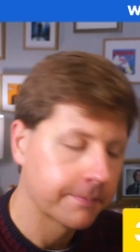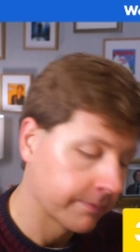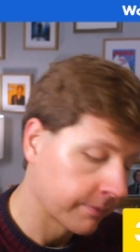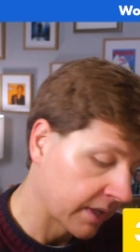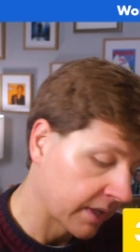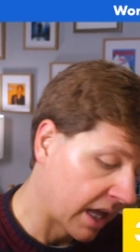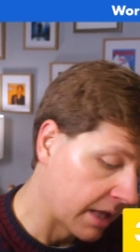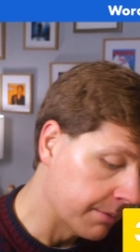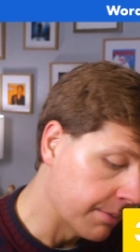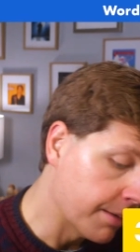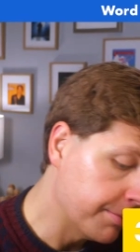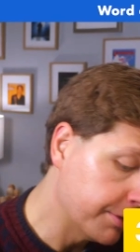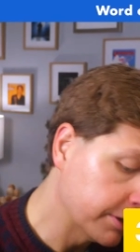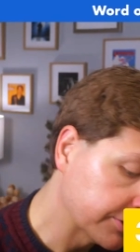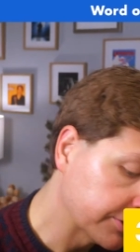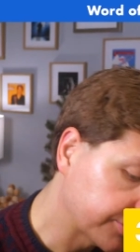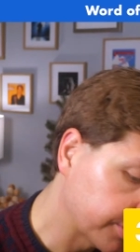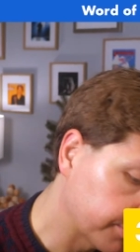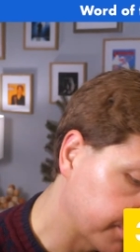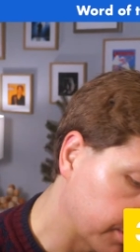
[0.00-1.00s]
And maybe
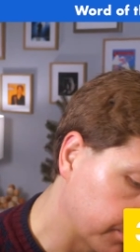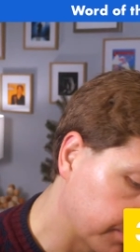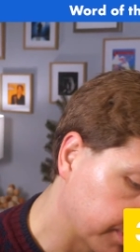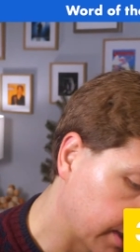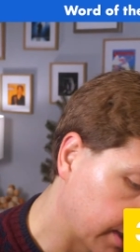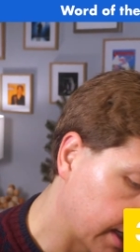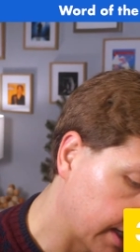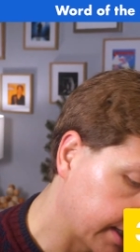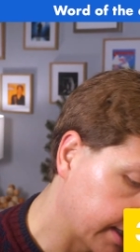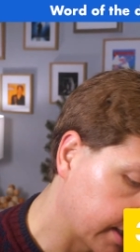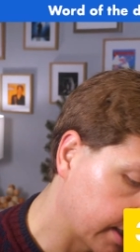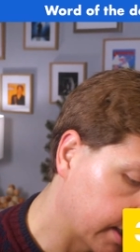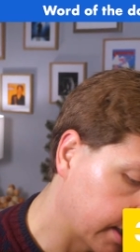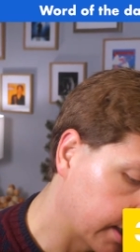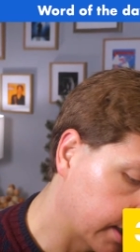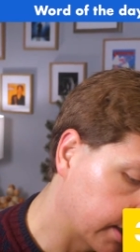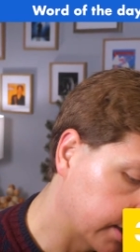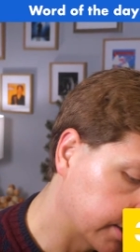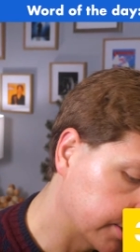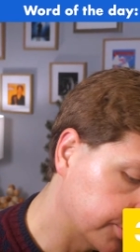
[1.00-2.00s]
there's something with like
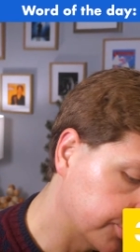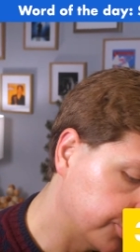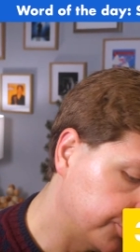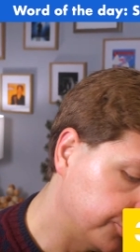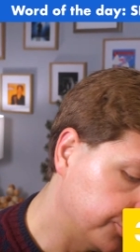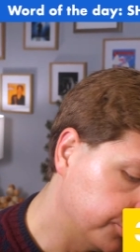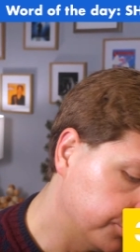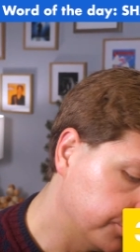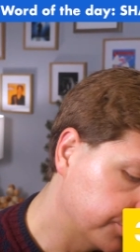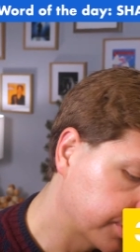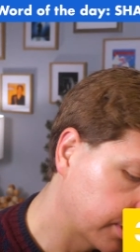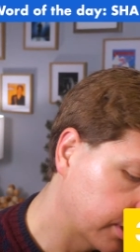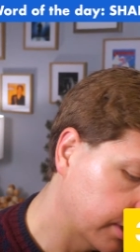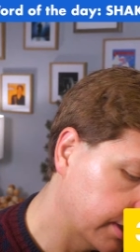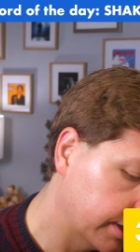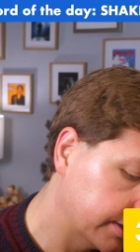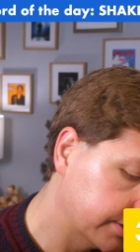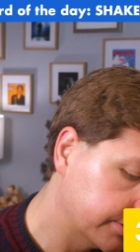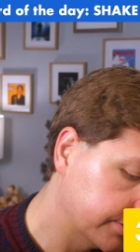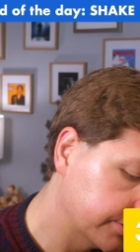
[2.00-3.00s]
juice
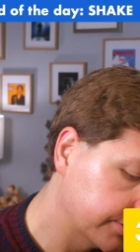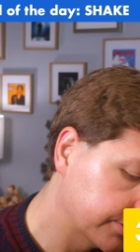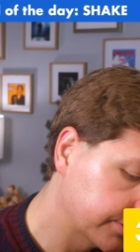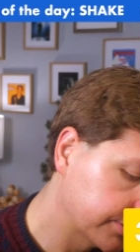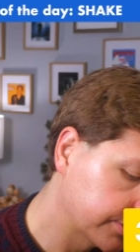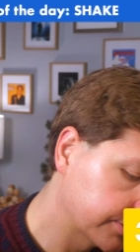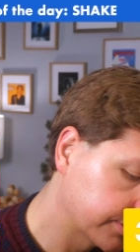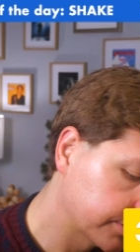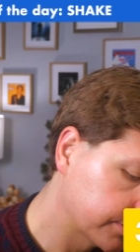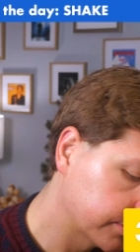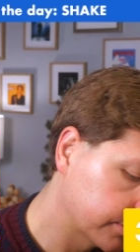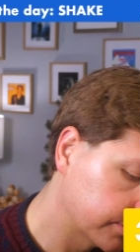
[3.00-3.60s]
cleanse.